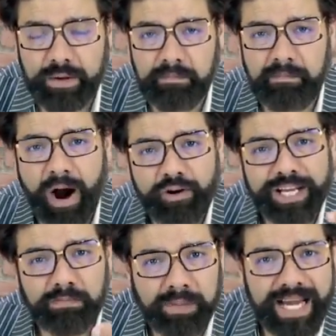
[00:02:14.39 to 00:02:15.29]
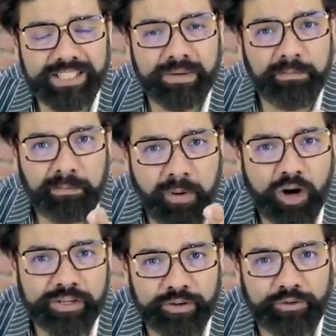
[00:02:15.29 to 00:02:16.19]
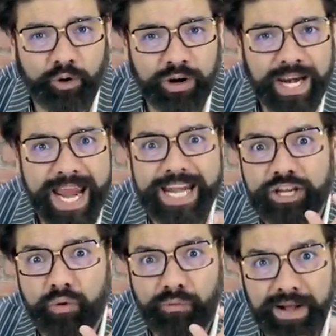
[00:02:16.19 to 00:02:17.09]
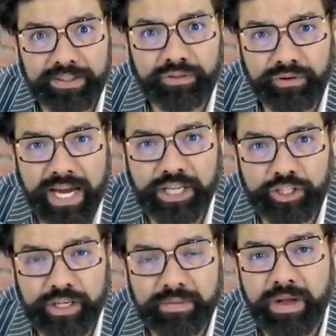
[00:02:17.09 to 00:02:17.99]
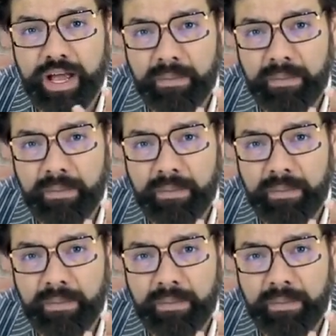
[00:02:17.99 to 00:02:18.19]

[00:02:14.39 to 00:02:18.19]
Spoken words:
Compounding plays an important role in your wealth creation,